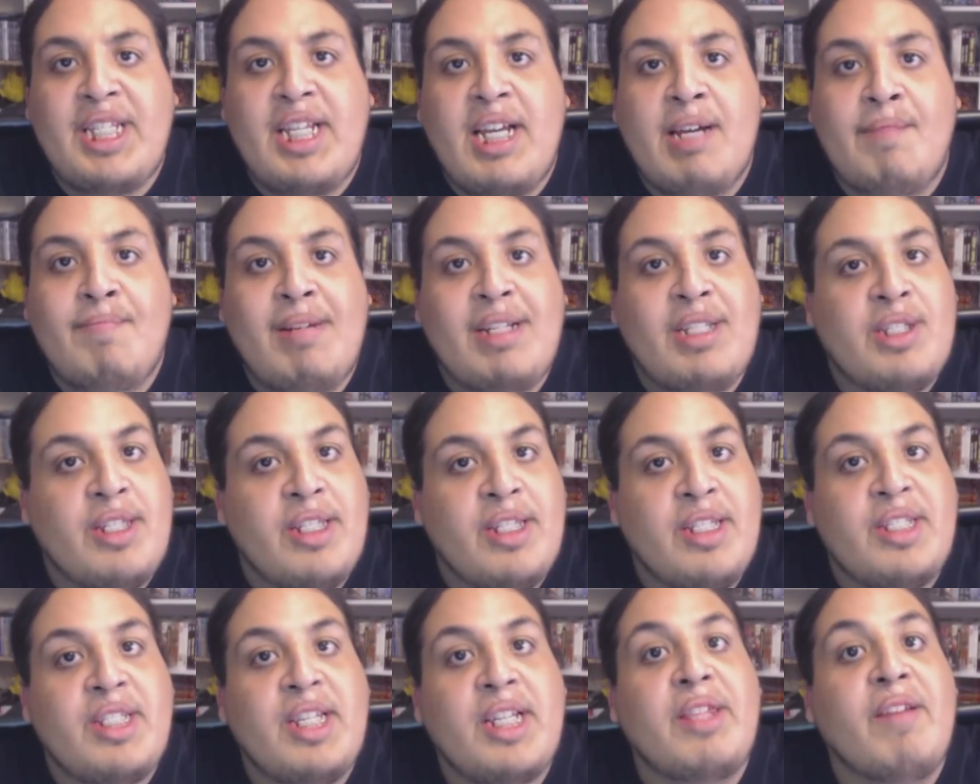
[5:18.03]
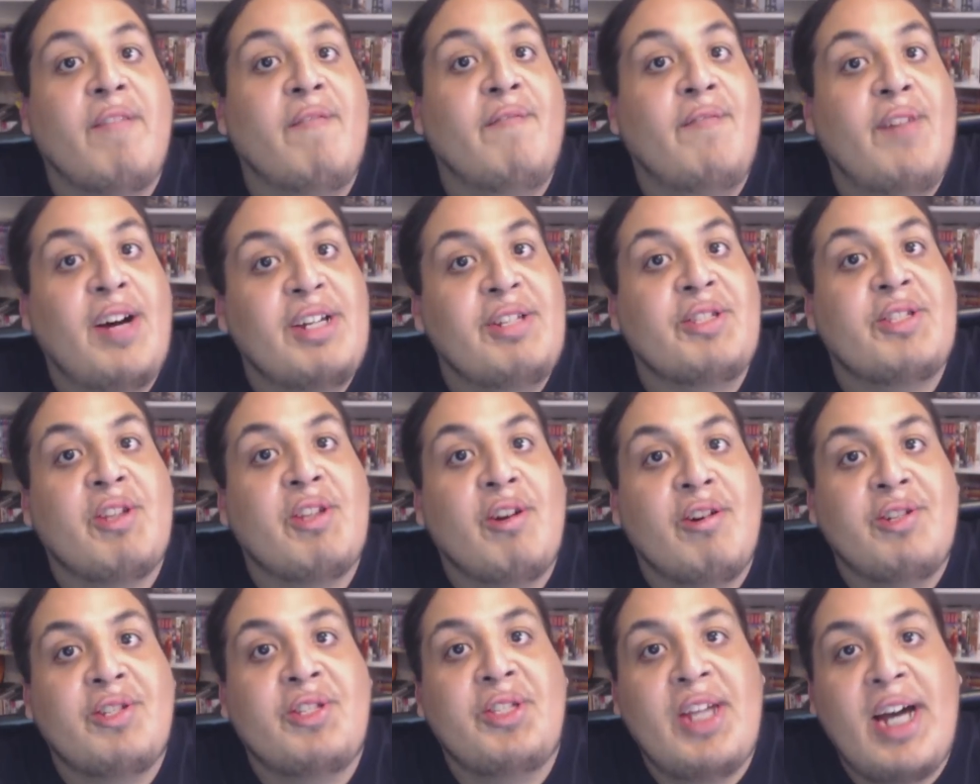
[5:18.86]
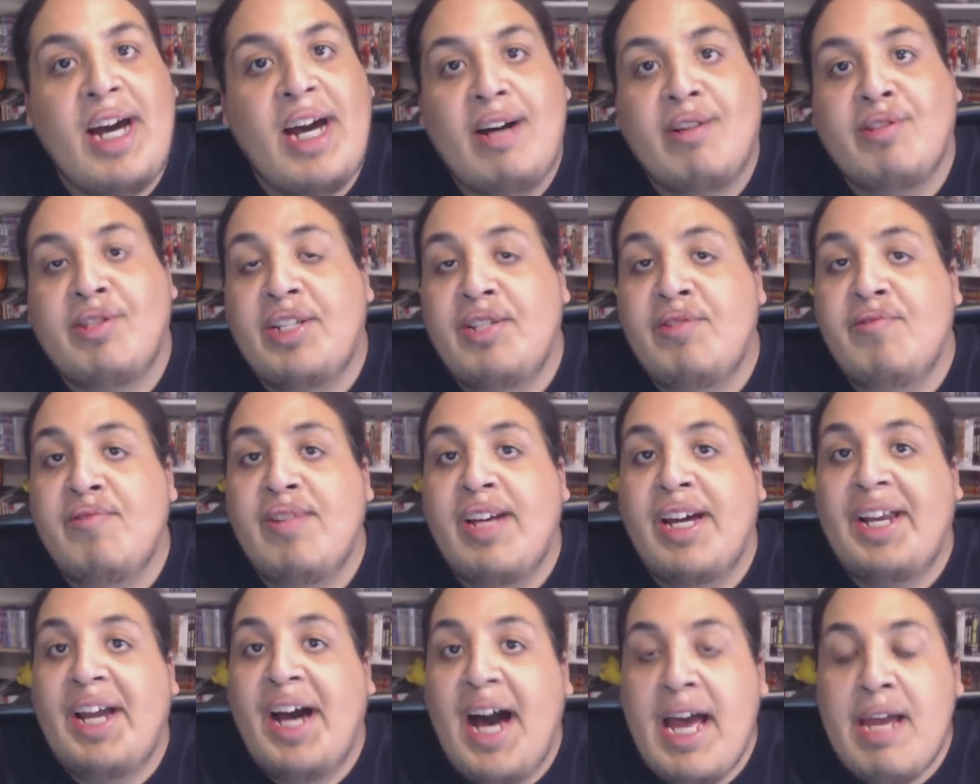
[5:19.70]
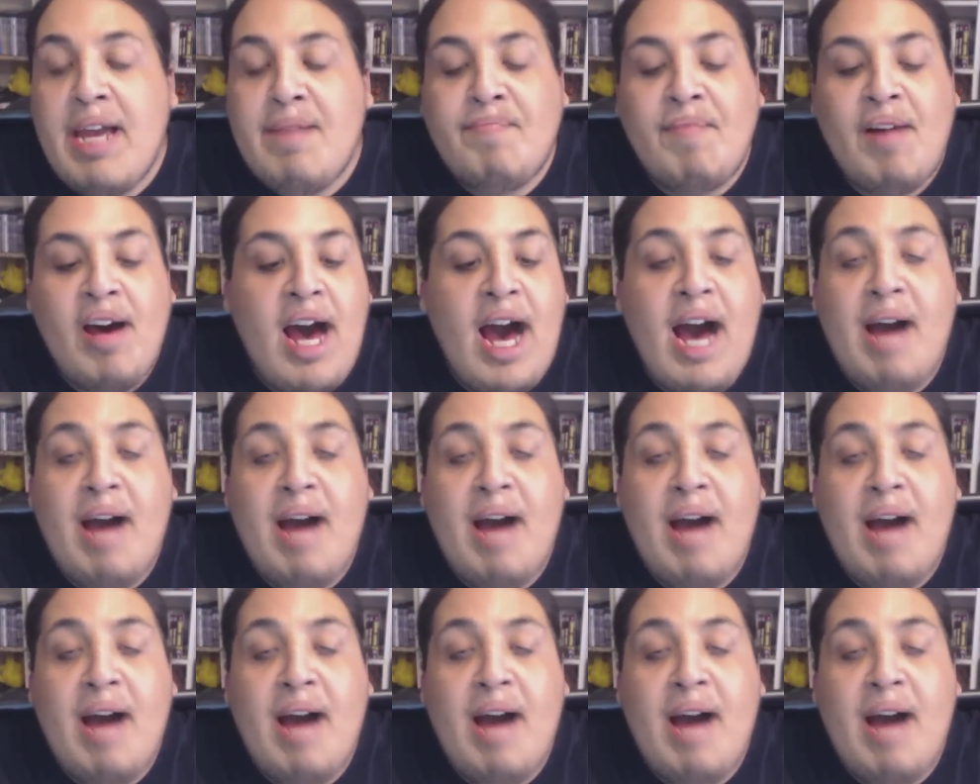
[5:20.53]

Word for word: the end basically saying the fight starts now? Did you get hype?